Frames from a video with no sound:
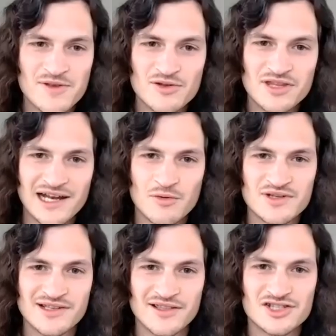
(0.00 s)
too that it
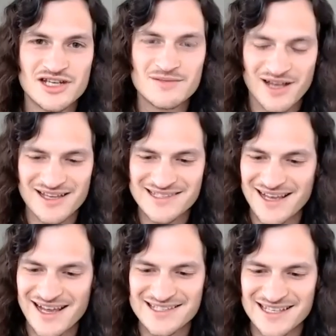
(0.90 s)
was legit, because like
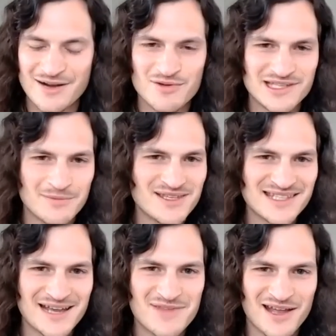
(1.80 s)
I said, I was a bit
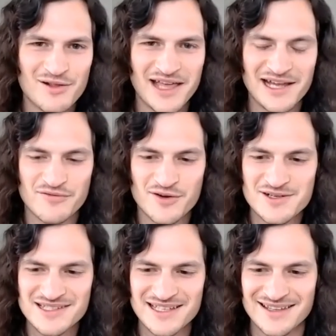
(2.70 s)
skeptical at
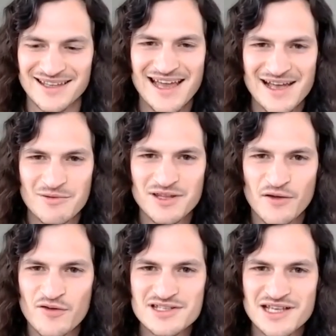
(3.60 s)
first, and when the
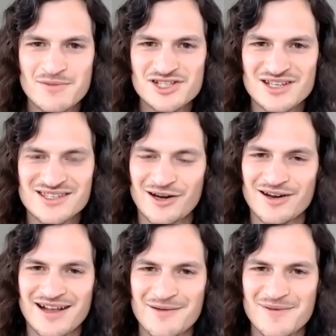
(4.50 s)
first commission
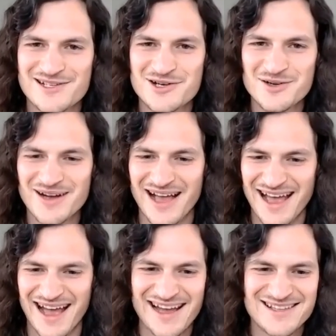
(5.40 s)
started coming through,
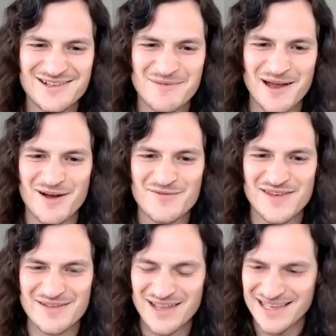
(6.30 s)
I told my wife at
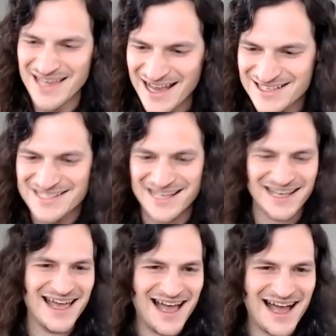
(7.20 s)
the evening, yes,
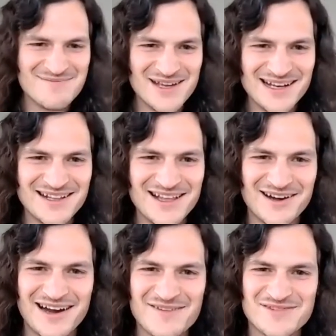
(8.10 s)
I made another
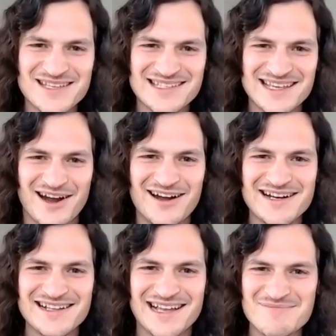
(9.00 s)
FTC
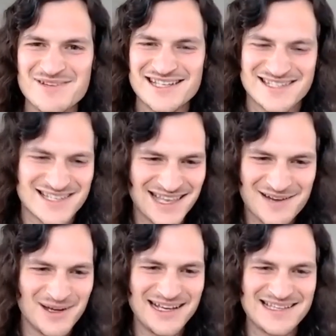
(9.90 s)
Guardian commission. She's like,
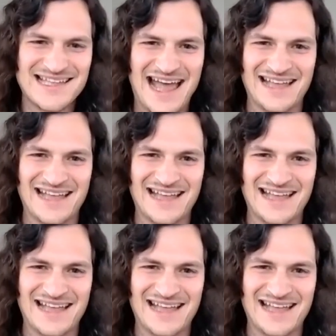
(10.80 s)
what is that?